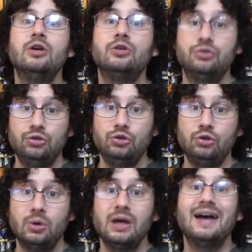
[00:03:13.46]

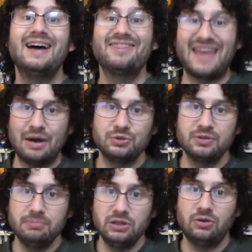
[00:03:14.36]
to
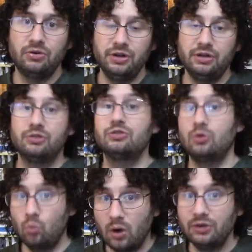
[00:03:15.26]
1,000 milliliters or
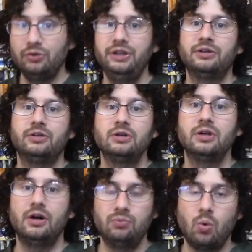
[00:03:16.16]
1 liter
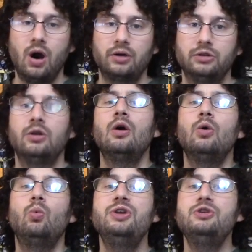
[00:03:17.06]
of water.
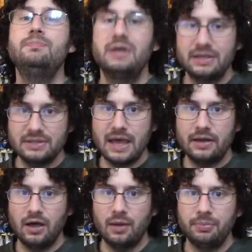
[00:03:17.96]
When you mix that
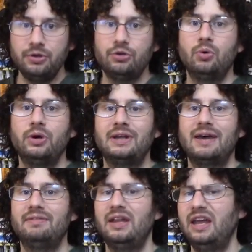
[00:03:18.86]
up, you're going to
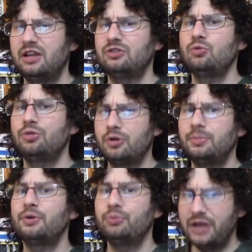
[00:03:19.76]
have an
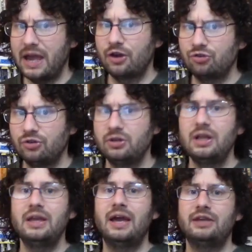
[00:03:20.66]
exothermic reaction
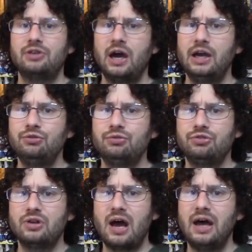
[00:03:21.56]
as
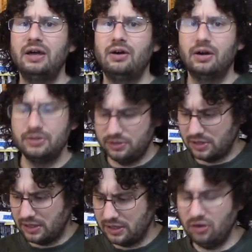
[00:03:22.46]
hydrogen ions
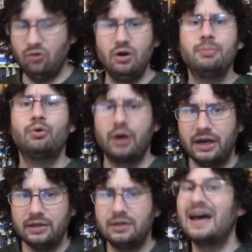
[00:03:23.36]
get
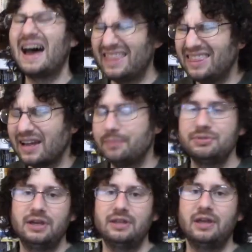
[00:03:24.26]
liberated. I think I'm
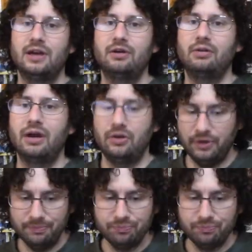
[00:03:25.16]
saying that correctly.